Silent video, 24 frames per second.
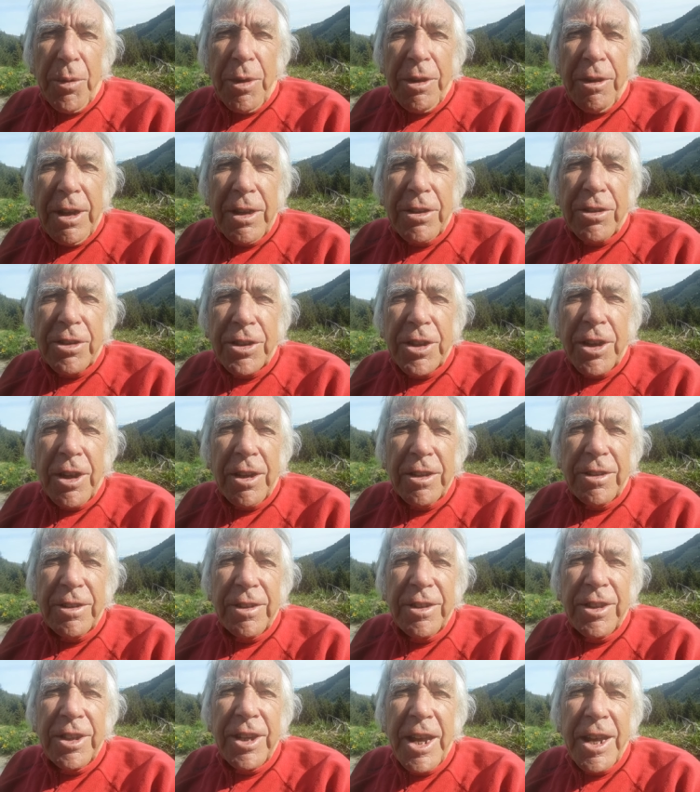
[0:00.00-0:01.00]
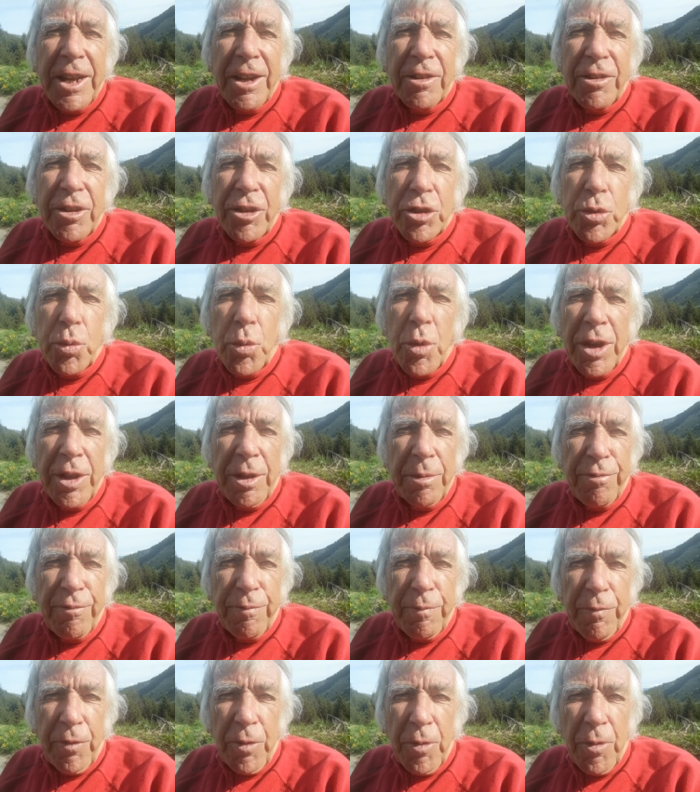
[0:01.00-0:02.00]
where I started the English weather
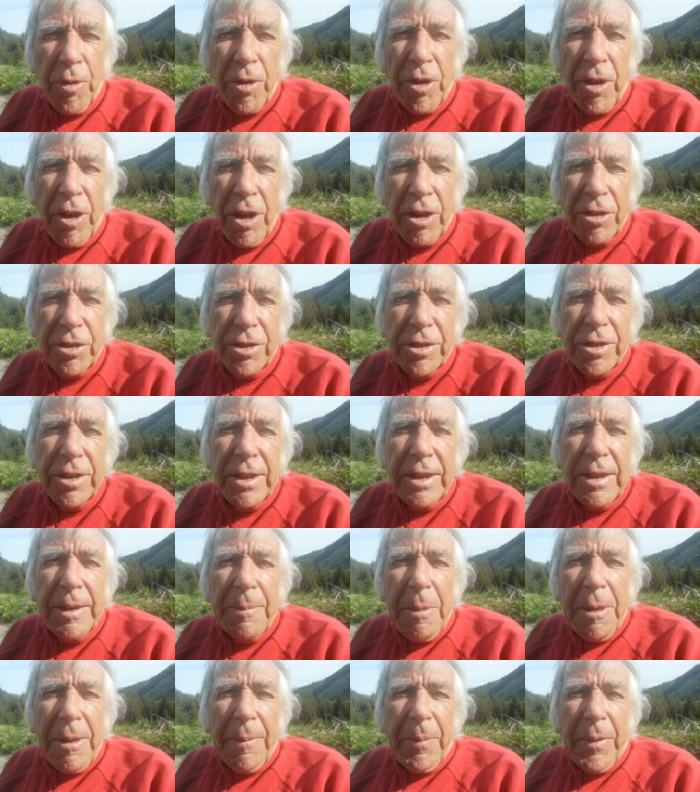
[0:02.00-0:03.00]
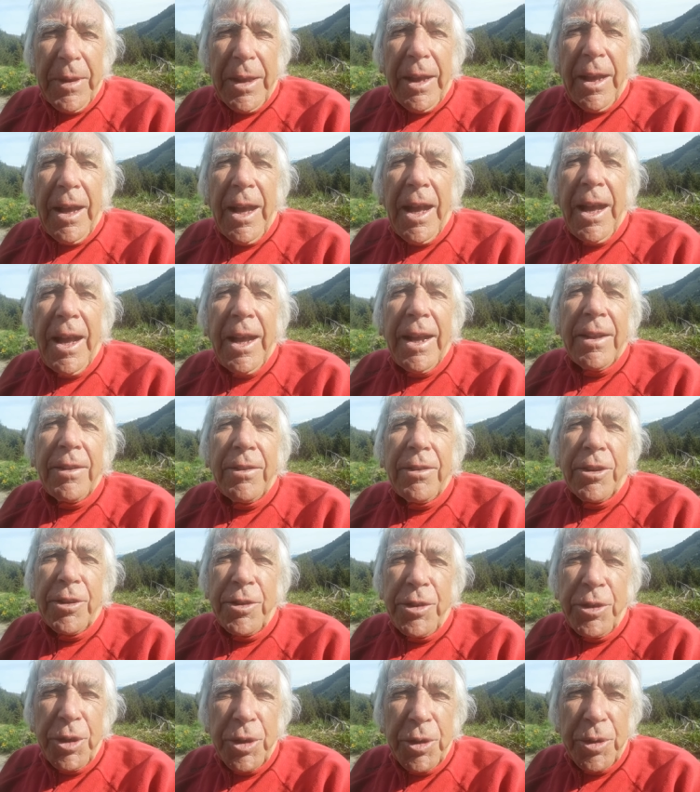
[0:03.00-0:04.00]
forecast and
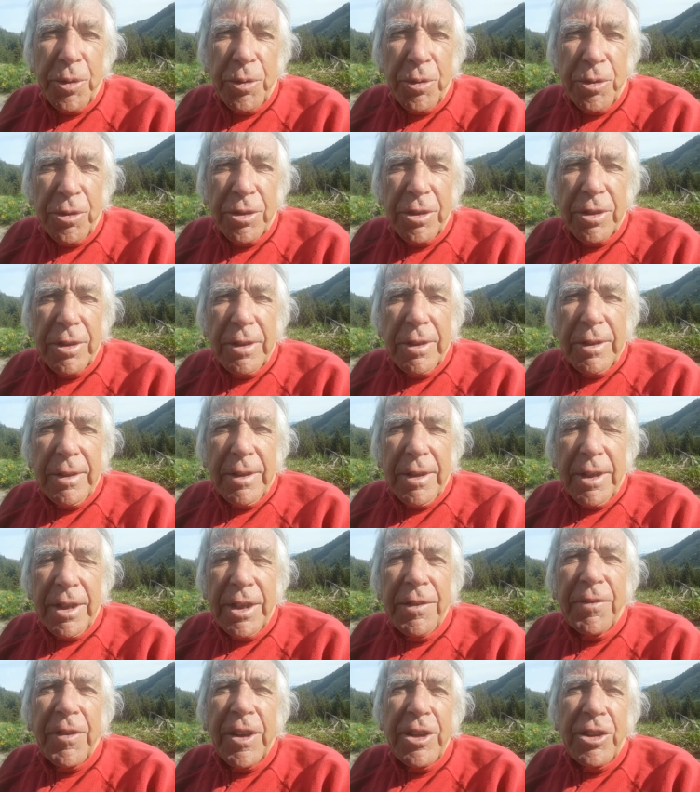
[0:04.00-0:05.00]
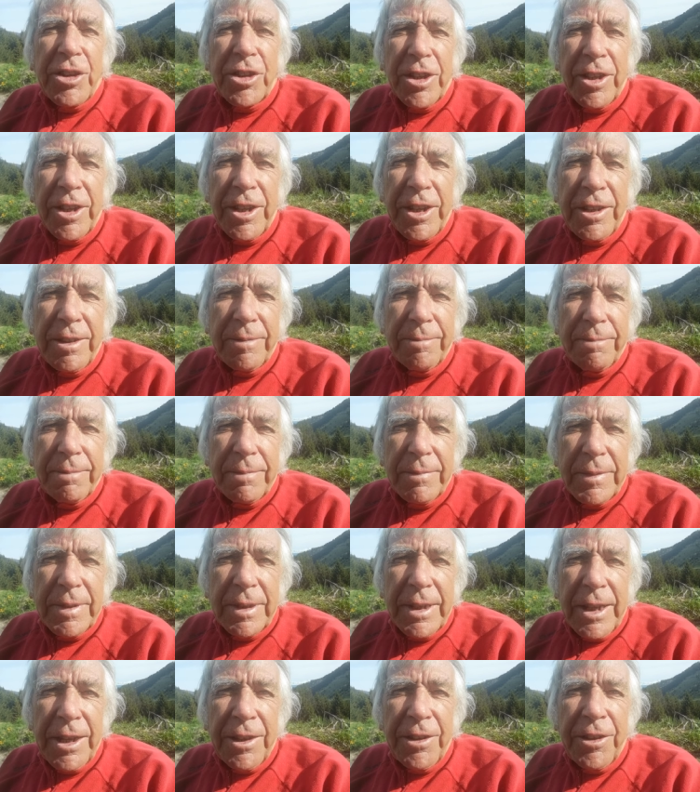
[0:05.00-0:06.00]
the news, and eventually
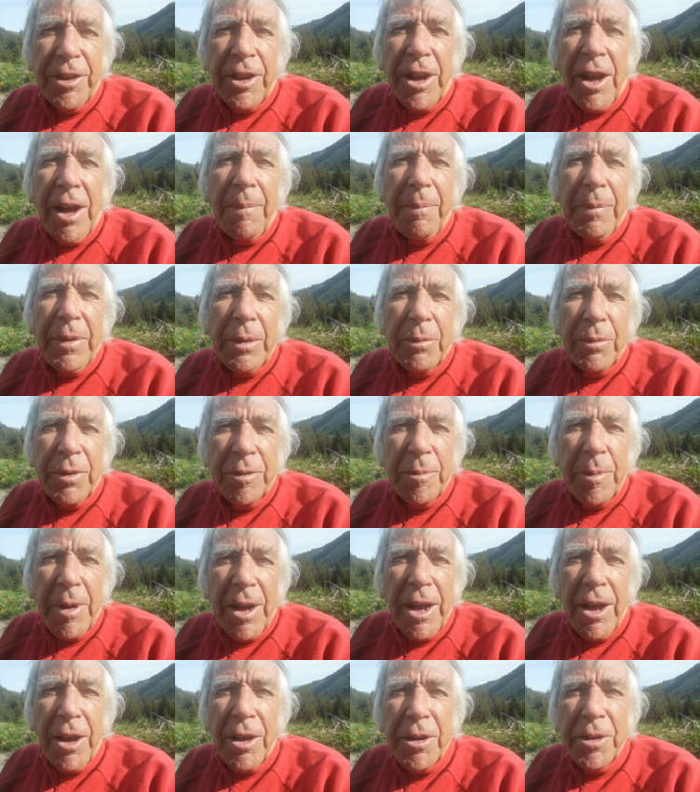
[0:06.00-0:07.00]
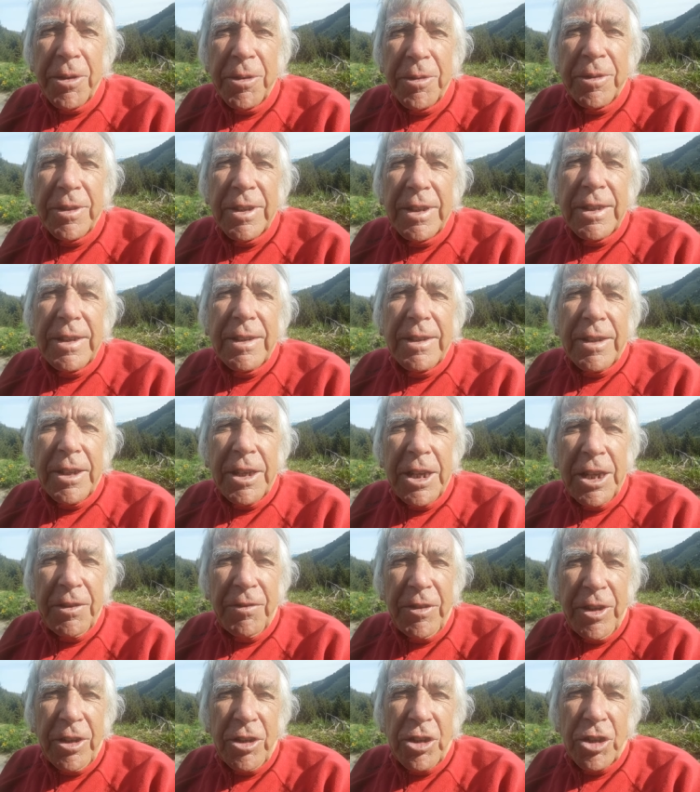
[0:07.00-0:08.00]
ended up with my own
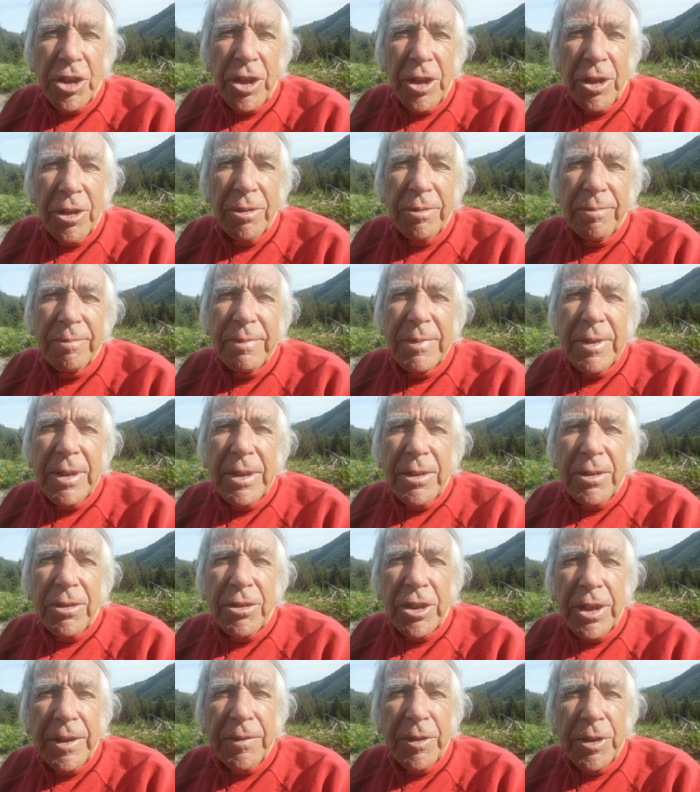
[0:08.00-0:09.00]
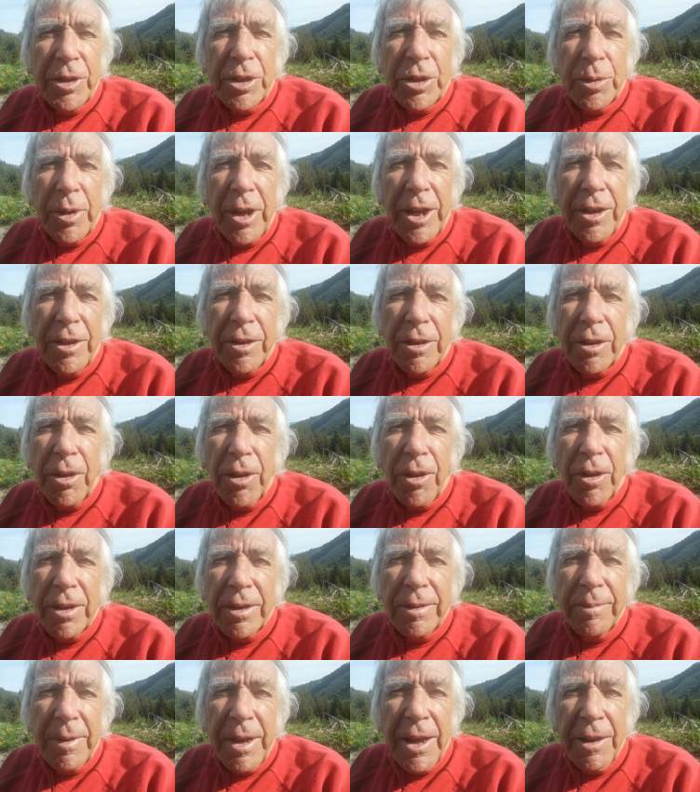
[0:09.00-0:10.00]
evening show, 7 to 8
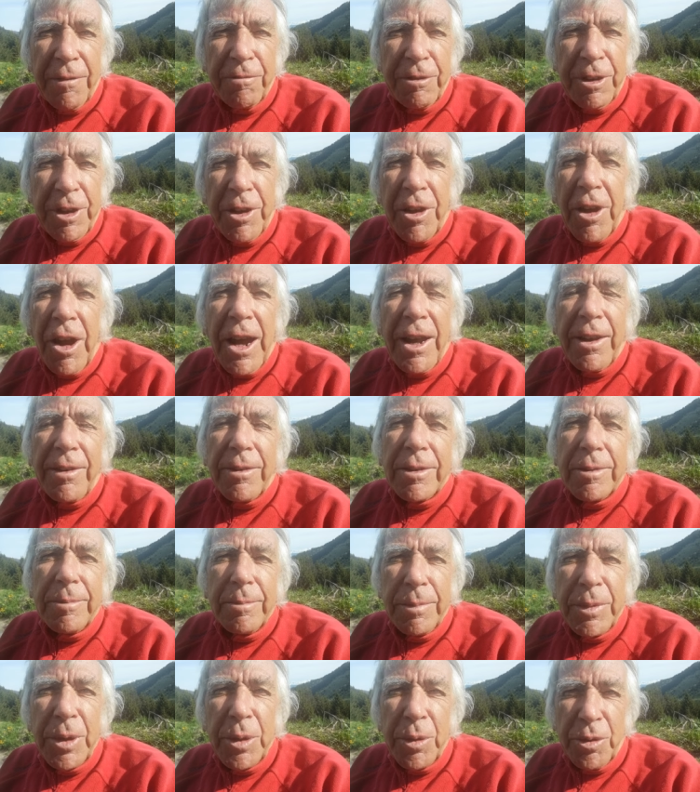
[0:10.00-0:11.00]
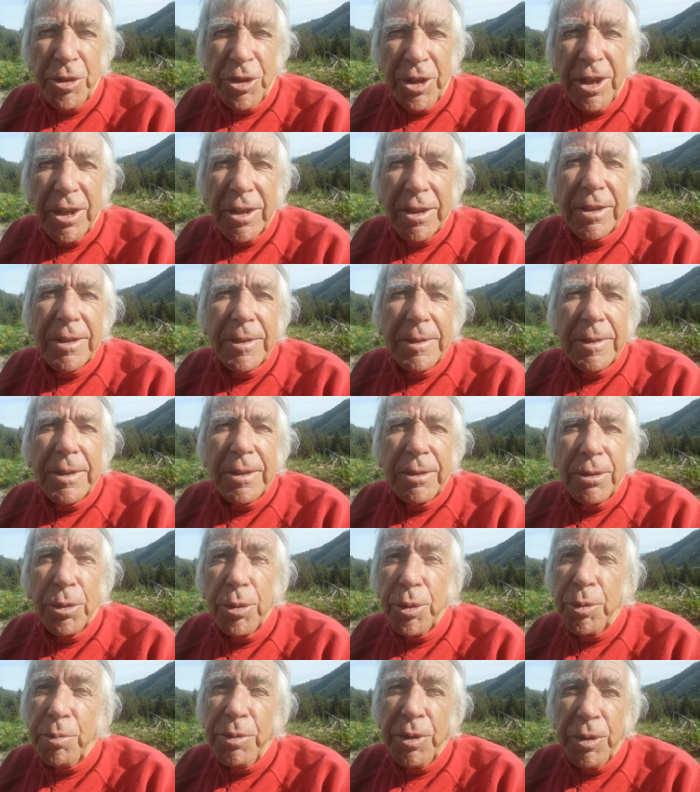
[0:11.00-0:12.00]
o'clock every night, music
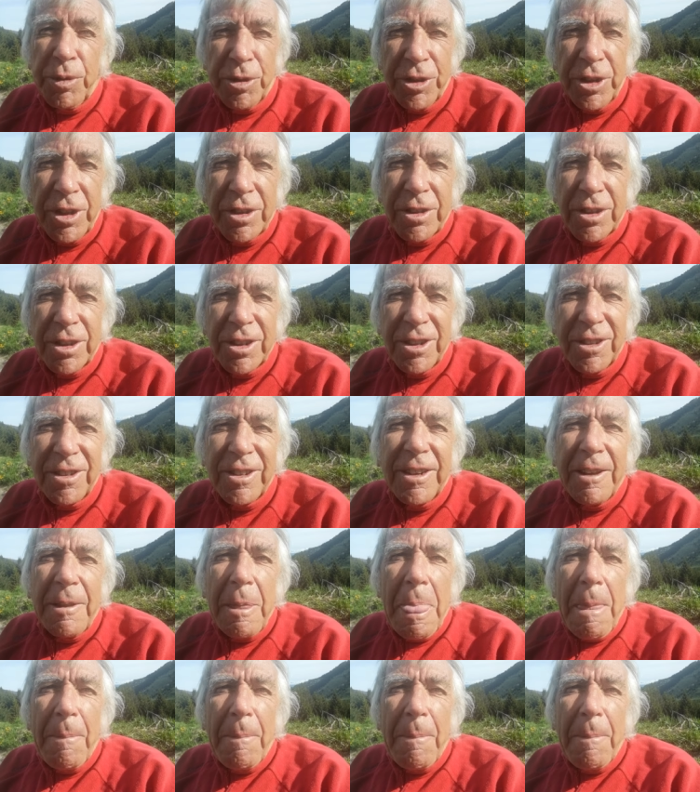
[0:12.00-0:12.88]
good music too.